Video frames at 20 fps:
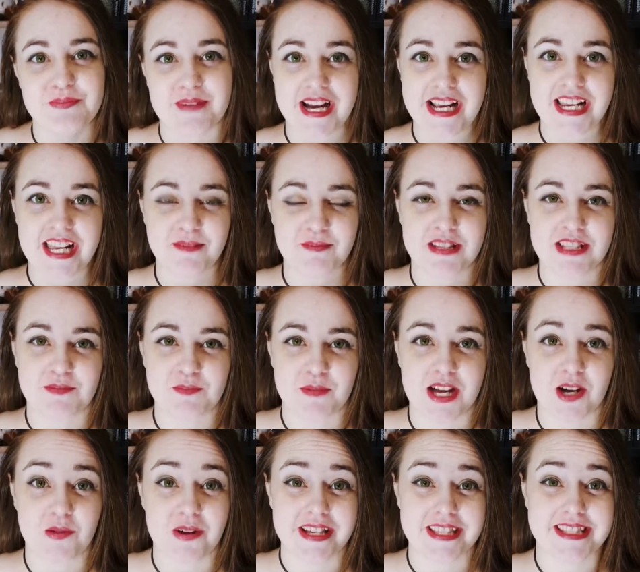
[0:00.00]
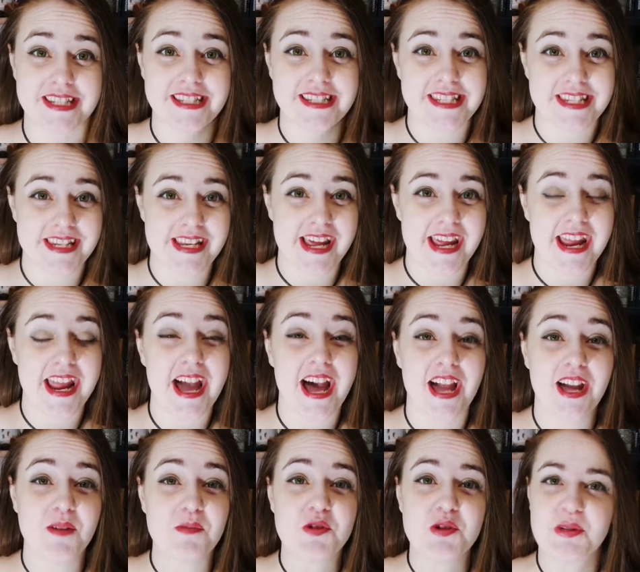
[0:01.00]
My name is Meg West, and today
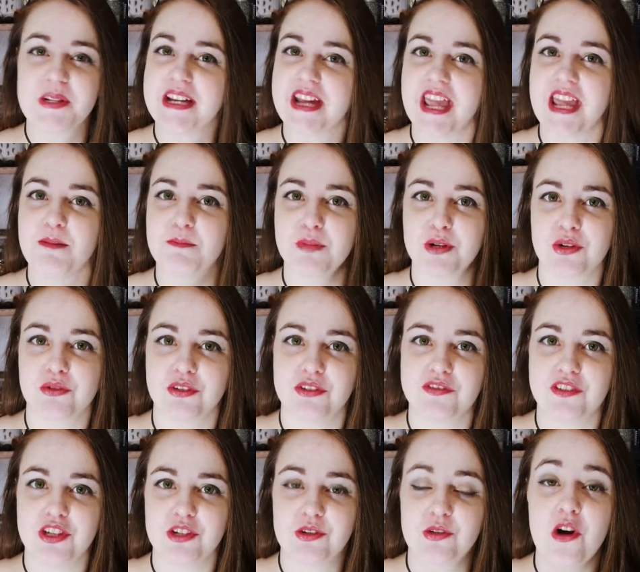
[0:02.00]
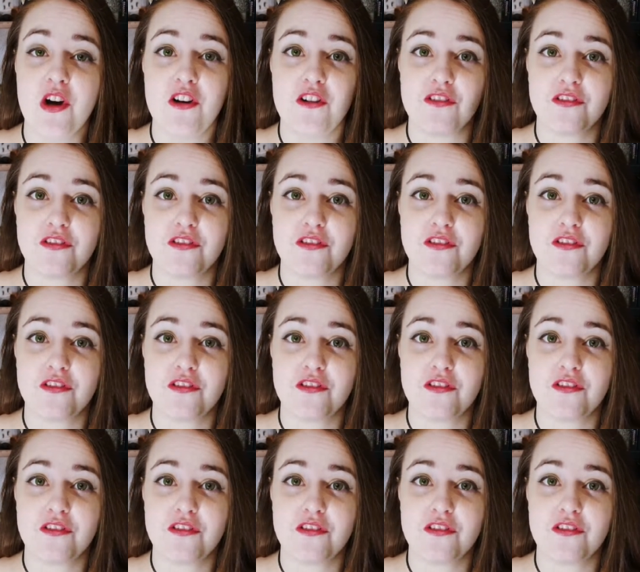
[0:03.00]
I am doing a book review